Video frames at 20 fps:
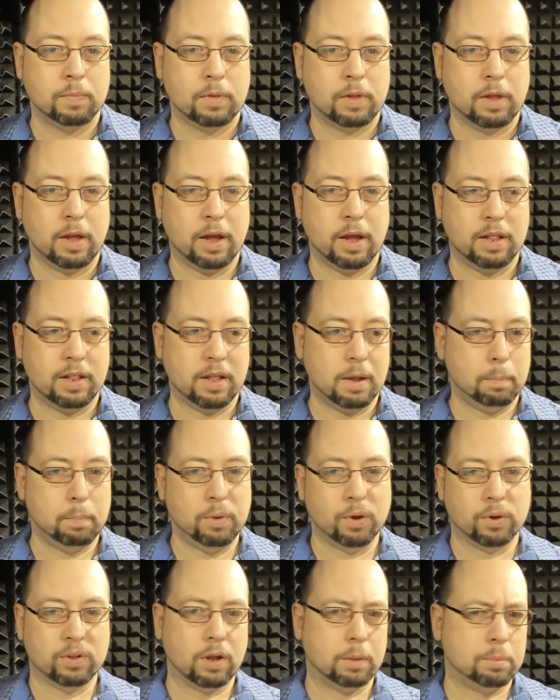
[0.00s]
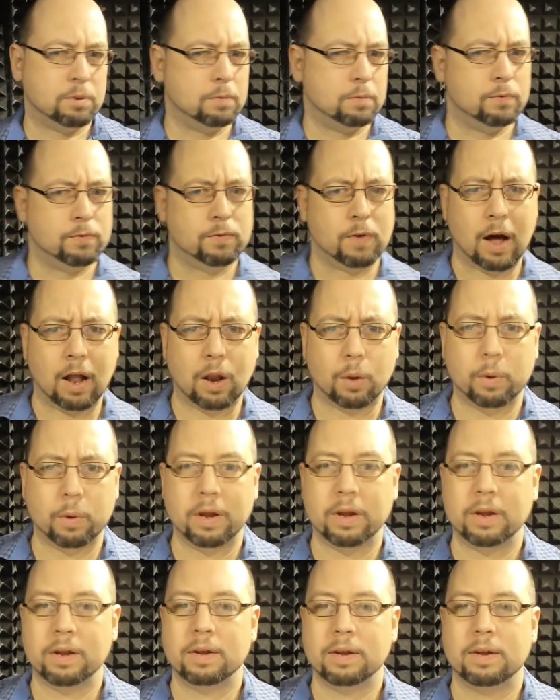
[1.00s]
and they built up some
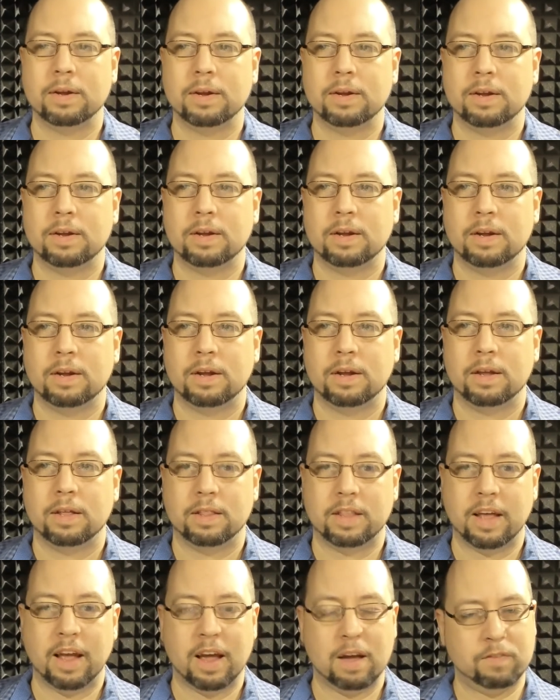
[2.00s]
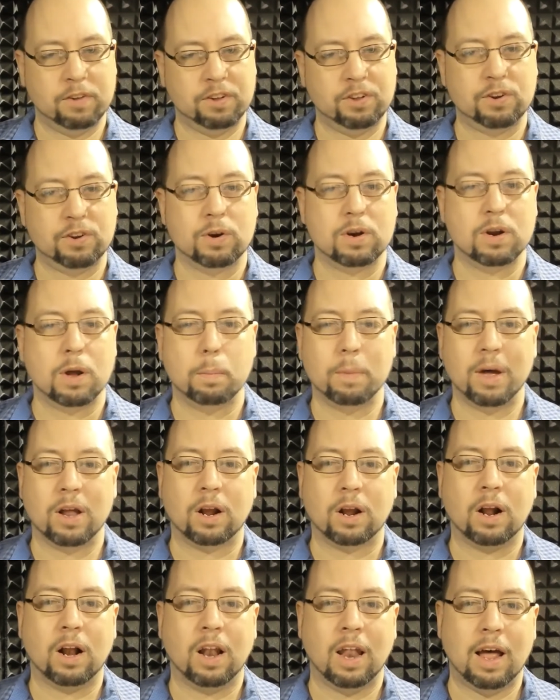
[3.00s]
following, they have a certain amount
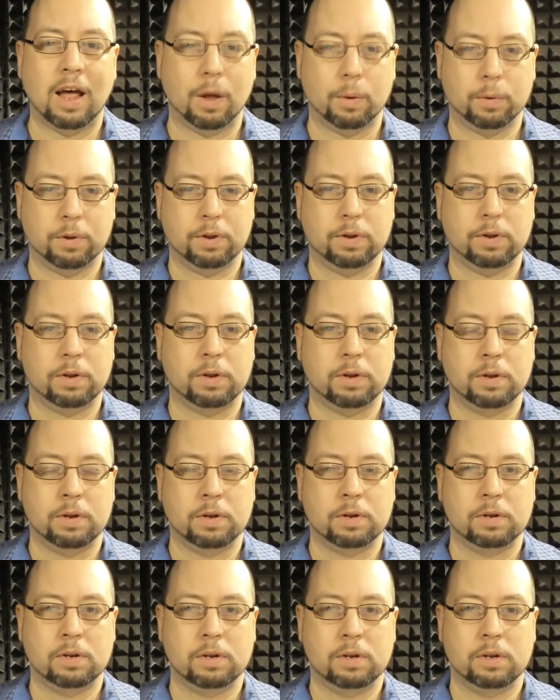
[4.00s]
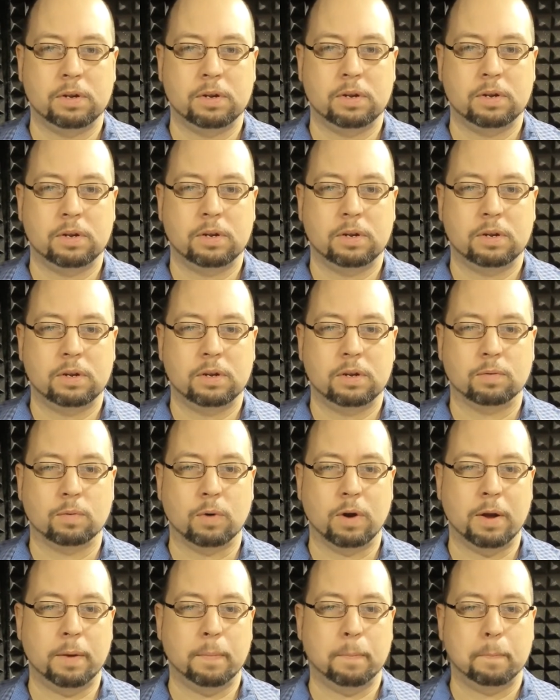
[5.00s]
of clout,
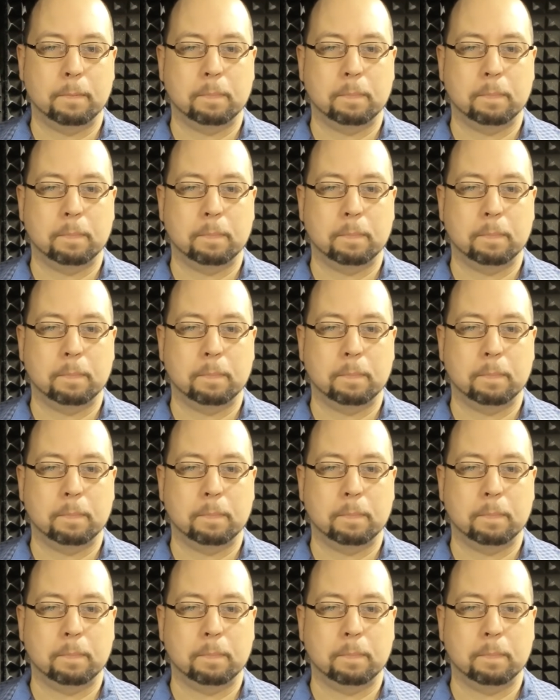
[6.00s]
right?